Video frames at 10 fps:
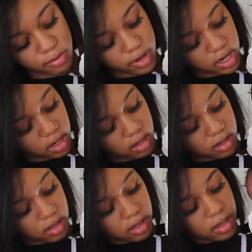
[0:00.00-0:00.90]
on buddy
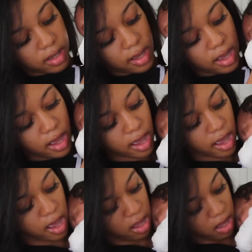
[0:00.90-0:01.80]
eh,
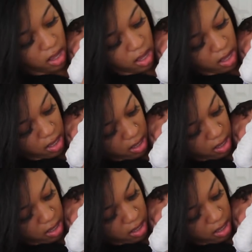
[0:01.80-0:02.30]
eh, eh.